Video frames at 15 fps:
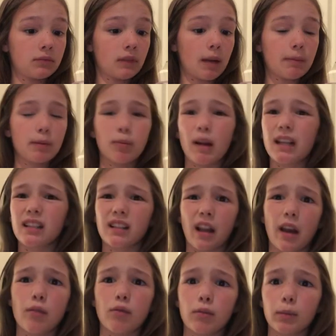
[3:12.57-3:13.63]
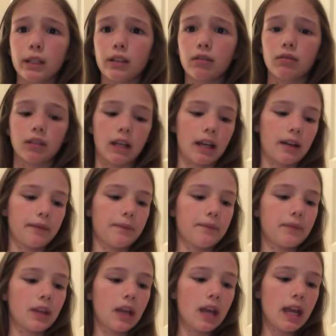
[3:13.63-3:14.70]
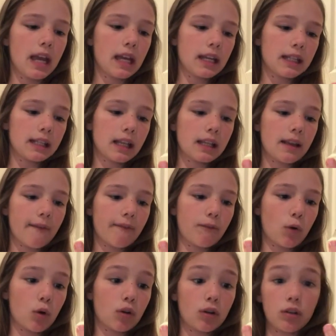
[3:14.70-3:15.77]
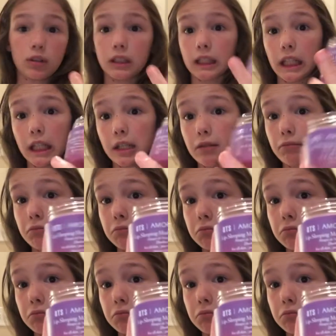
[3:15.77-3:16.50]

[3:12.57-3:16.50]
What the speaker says: I'm surprised because I normally don't have. And it says for all skin.